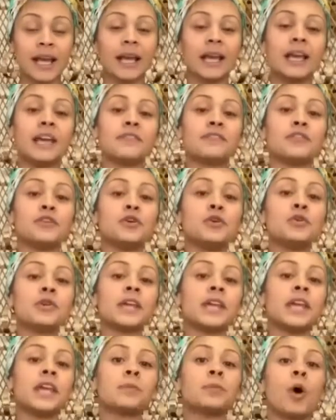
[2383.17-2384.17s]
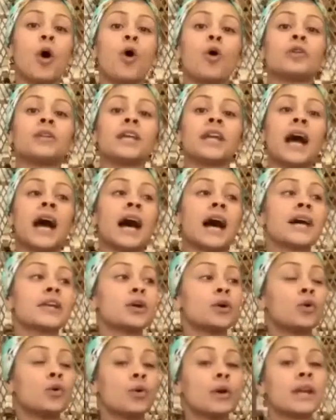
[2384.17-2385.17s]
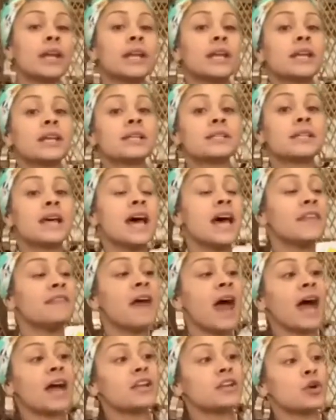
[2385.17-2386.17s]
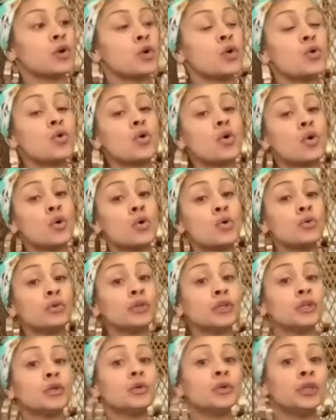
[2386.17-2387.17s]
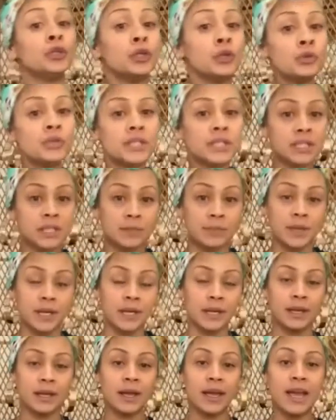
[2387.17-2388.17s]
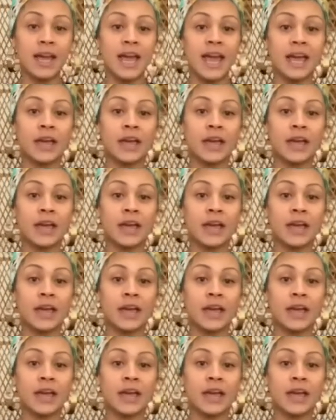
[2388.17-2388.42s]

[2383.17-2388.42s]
if you keep holding on to who it is that who you used to be.